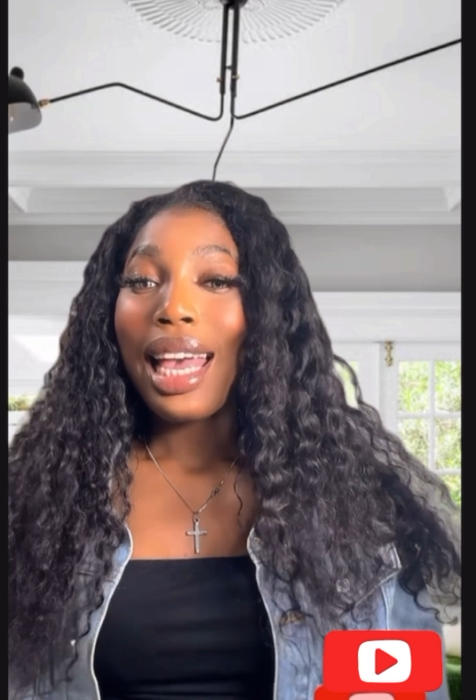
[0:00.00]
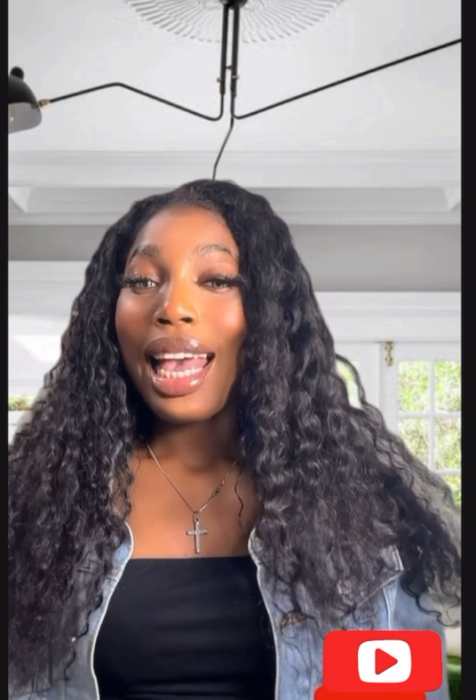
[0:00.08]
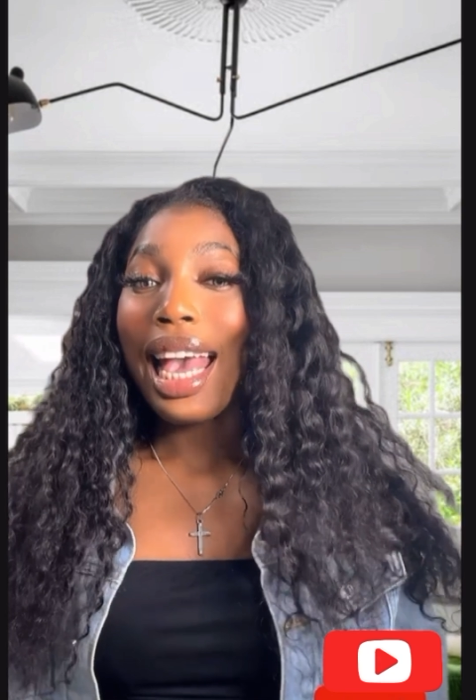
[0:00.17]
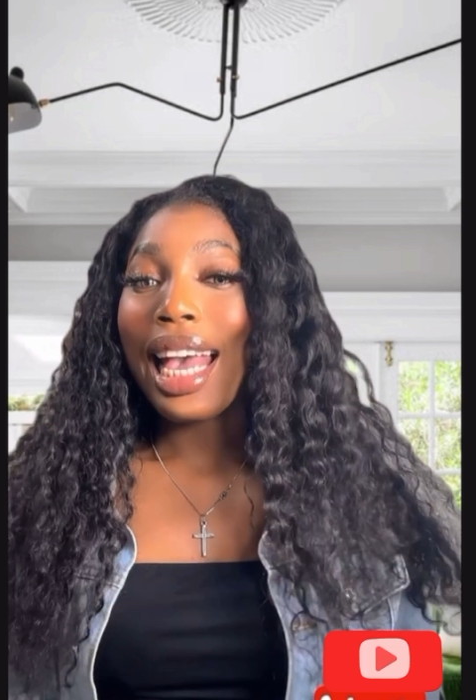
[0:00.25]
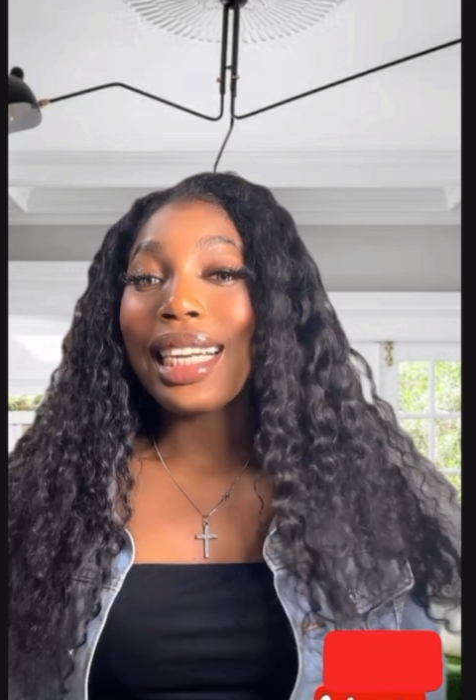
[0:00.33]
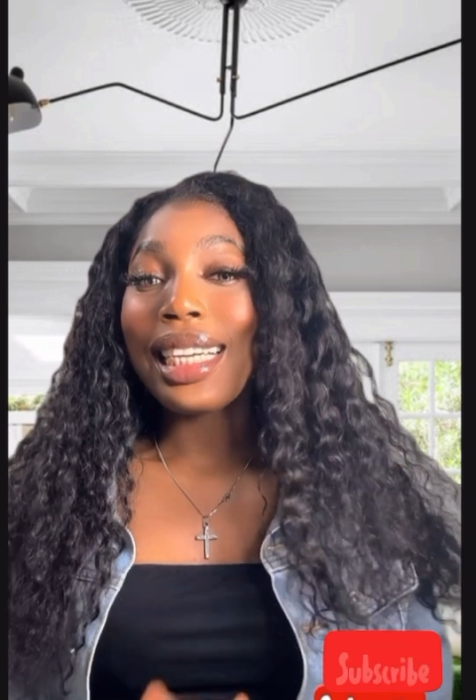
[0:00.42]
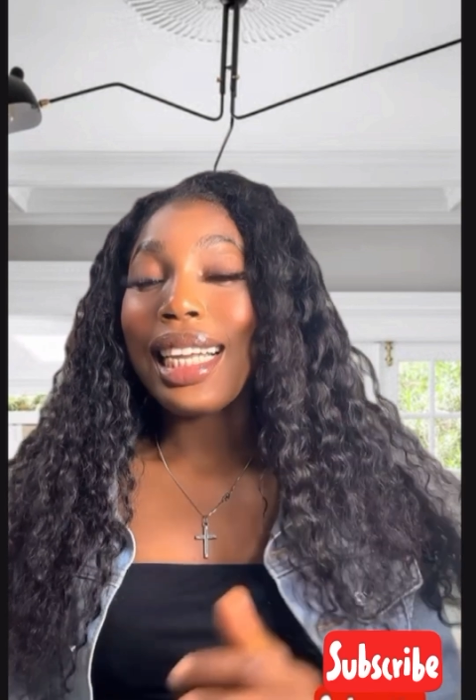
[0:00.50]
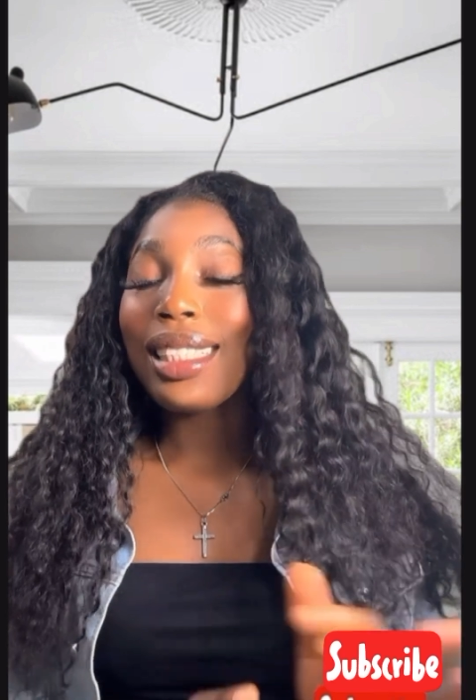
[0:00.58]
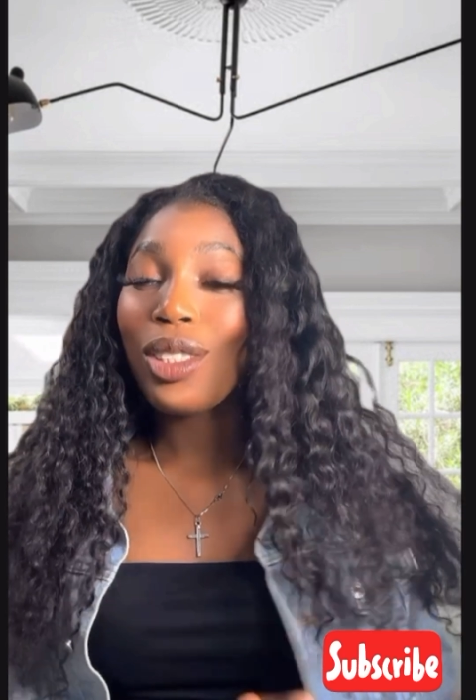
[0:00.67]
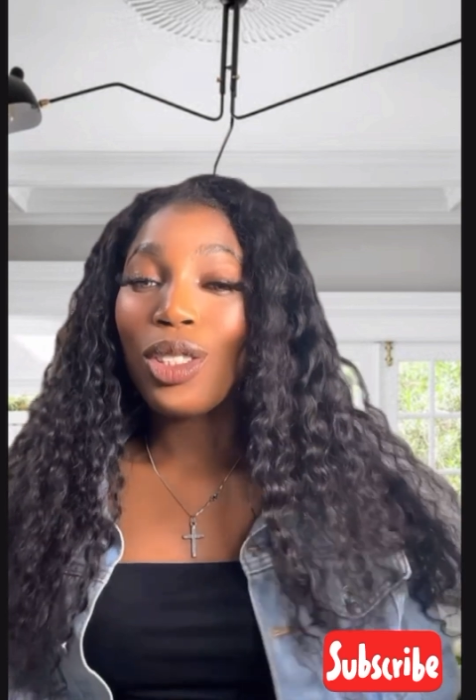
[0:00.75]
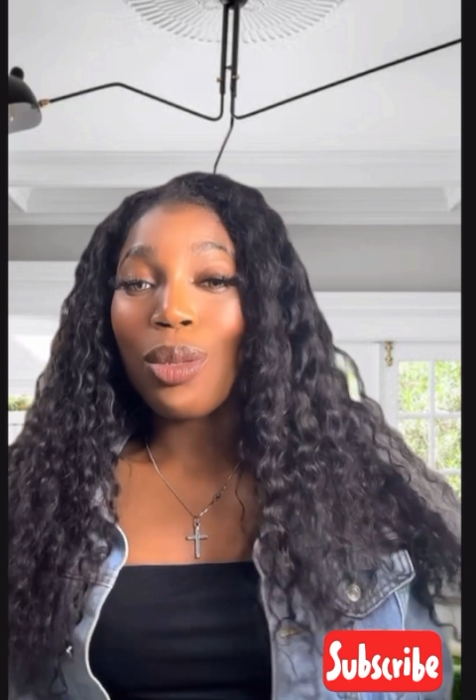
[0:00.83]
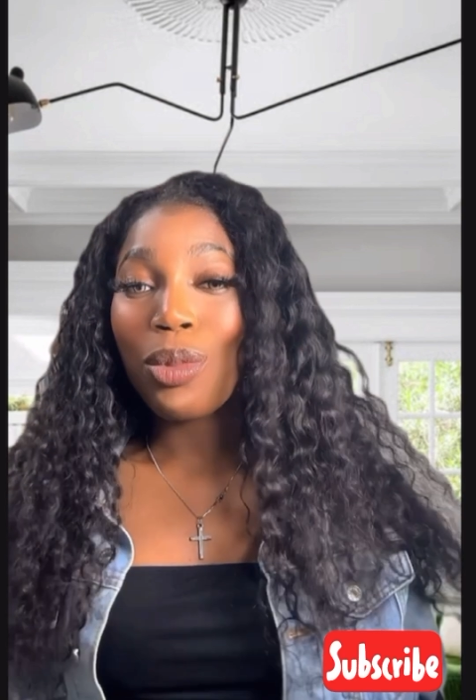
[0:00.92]
and
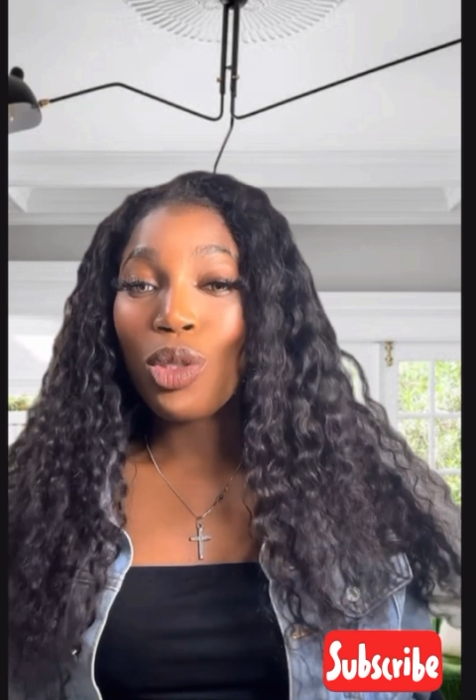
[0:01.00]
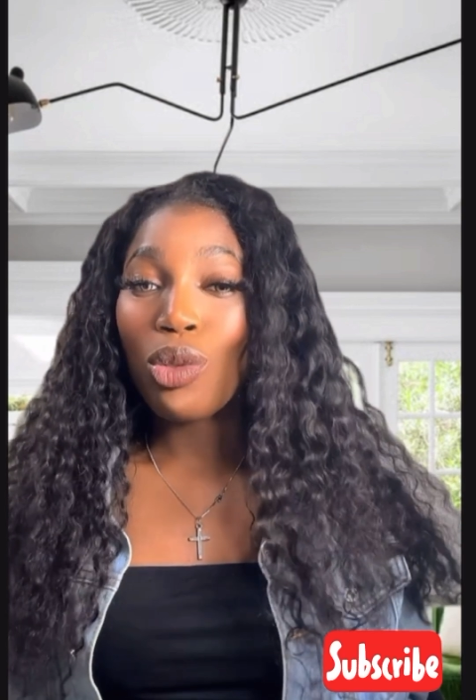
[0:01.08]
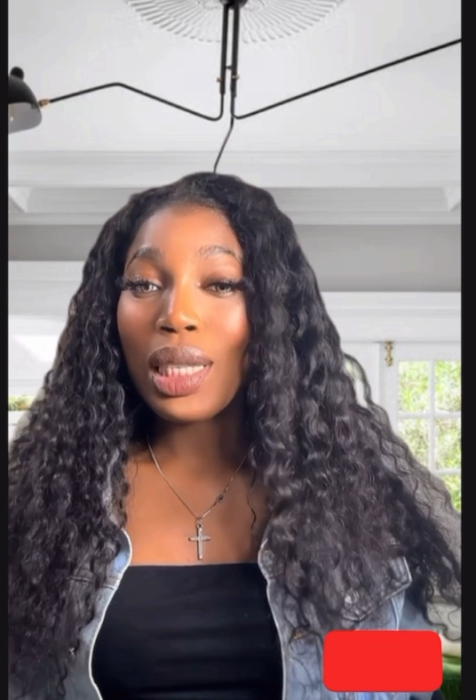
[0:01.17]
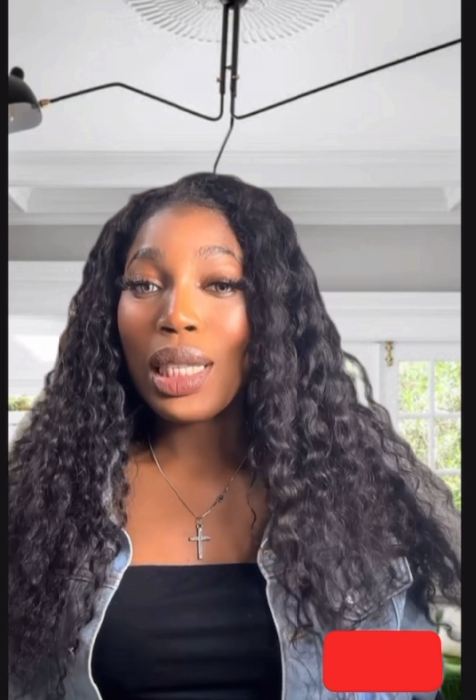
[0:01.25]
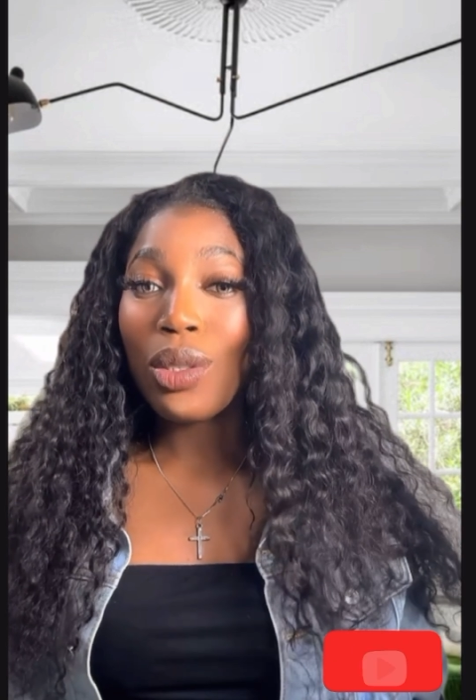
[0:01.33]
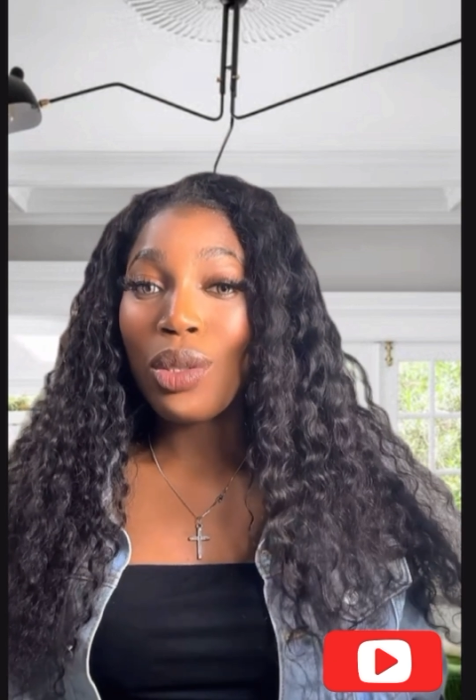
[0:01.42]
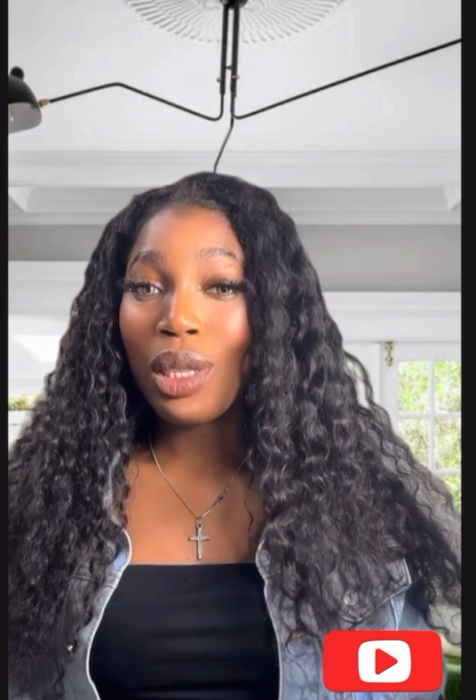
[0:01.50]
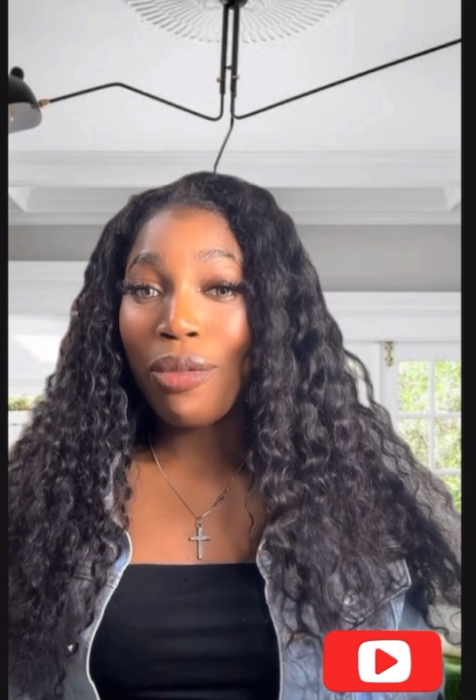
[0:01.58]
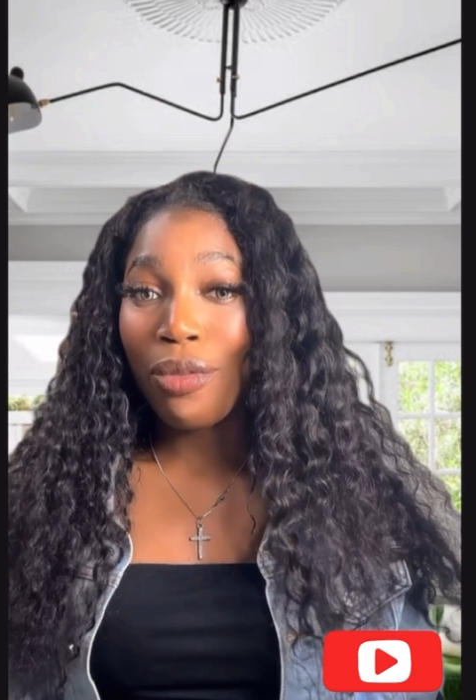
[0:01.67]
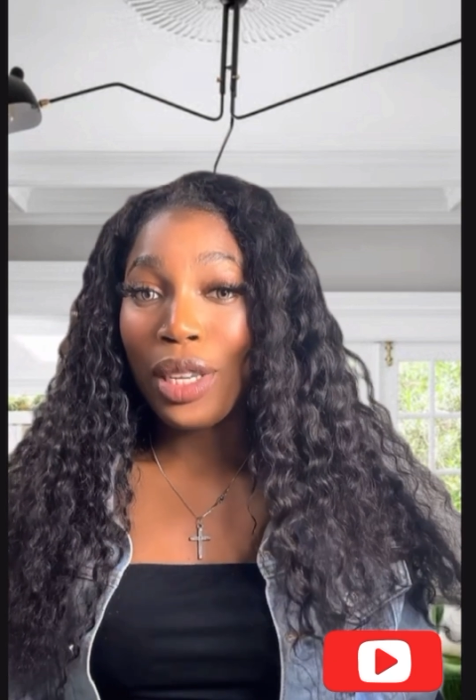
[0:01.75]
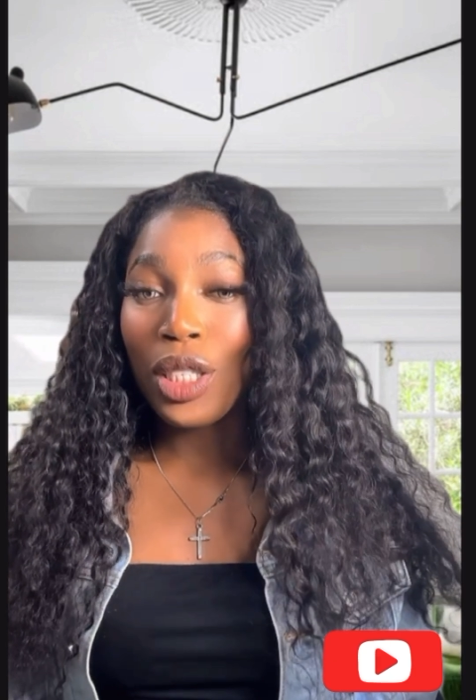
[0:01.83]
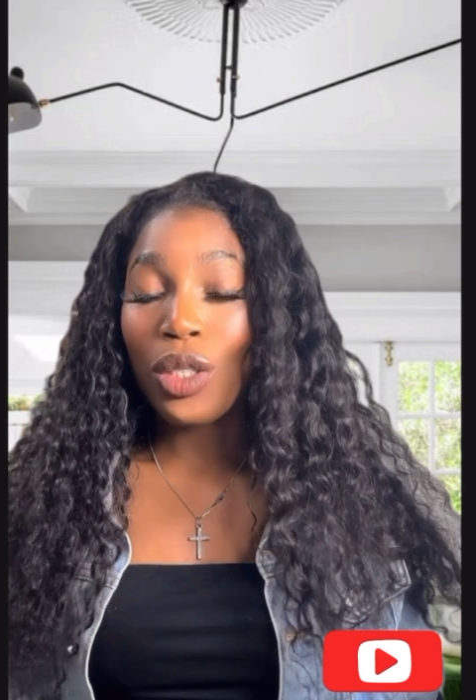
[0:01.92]
let's jump straight into the
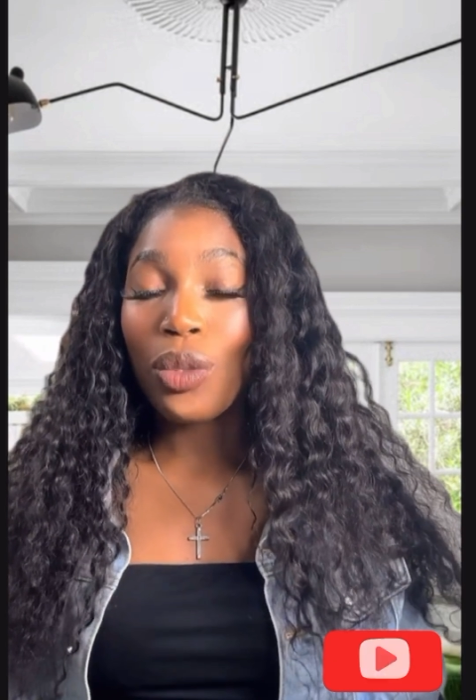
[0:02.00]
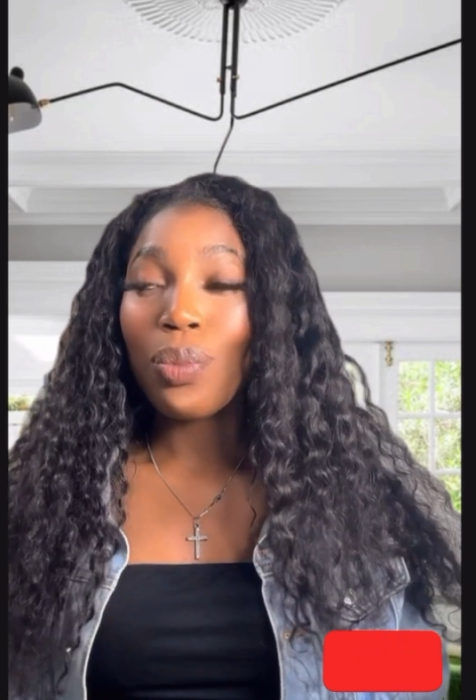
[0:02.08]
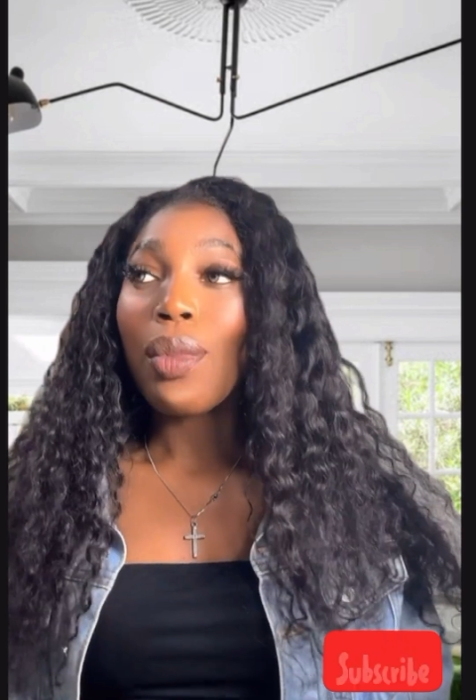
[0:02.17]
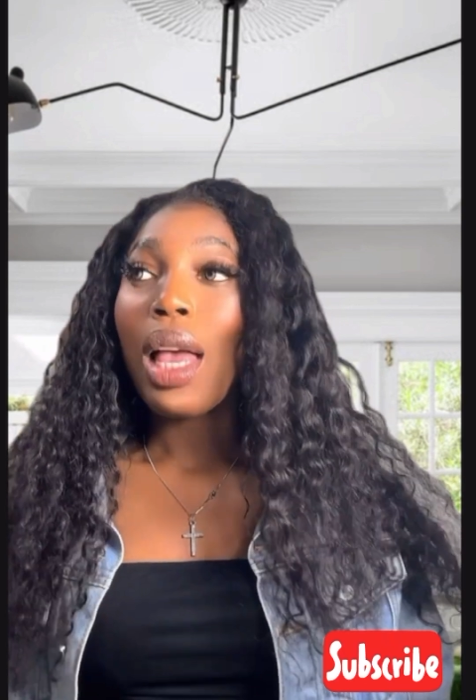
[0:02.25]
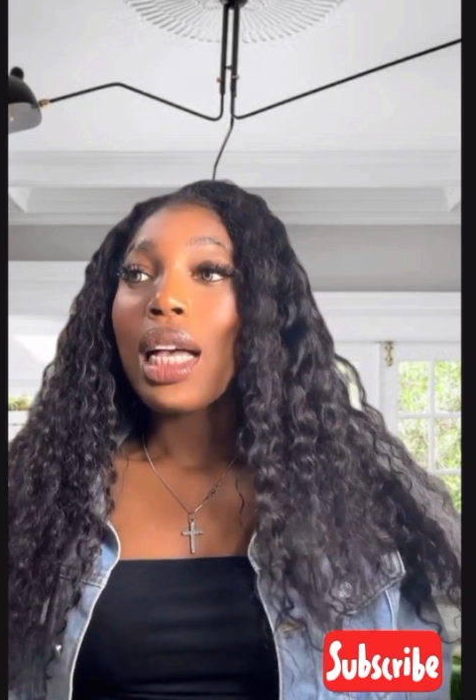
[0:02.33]
video.